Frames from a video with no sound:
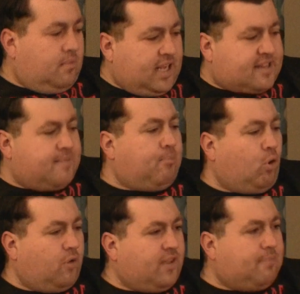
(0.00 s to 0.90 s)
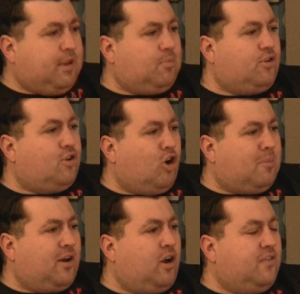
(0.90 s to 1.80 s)
it's important that people know
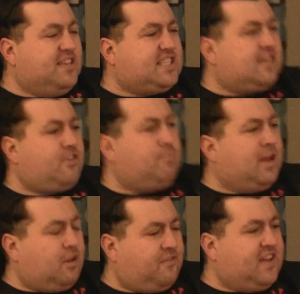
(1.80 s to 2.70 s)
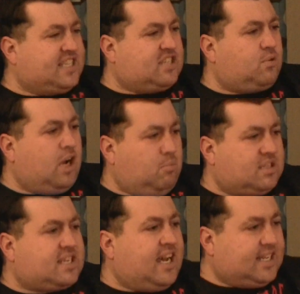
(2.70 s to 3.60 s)
about all these different metal fests around
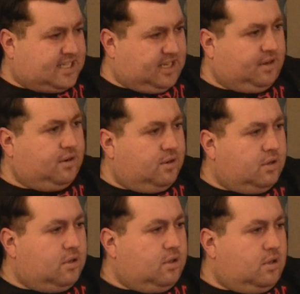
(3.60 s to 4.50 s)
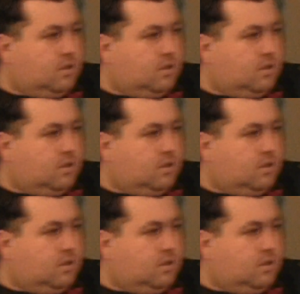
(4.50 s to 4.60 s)
Wisconsin. Right, and then this is